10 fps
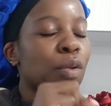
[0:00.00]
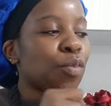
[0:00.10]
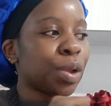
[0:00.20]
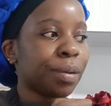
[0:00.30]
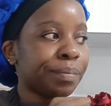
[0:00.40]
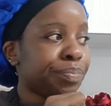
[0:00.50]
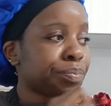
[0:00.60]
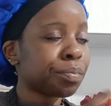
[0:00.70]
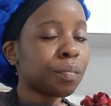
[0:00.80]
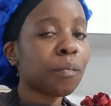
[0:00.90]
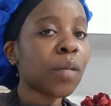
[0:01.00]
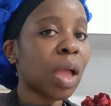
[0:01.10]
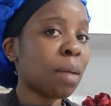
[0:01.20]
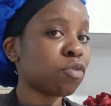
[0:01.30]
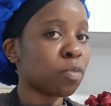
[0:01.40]
ready.
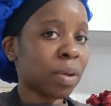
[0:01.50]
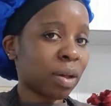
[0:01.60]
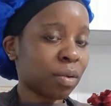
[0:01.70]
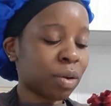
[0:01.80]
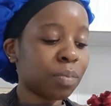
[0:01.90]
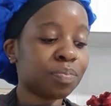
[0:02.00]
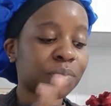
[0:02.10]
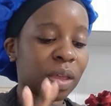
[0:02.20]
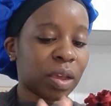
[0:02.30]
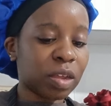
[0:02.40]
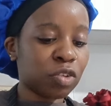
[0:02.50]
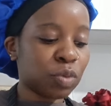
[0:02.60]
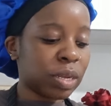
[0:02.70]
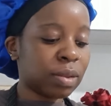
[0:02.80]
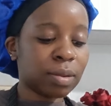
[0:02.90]
I'm super hungry. I can't
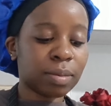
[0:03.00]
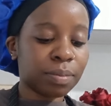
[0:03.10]
wait.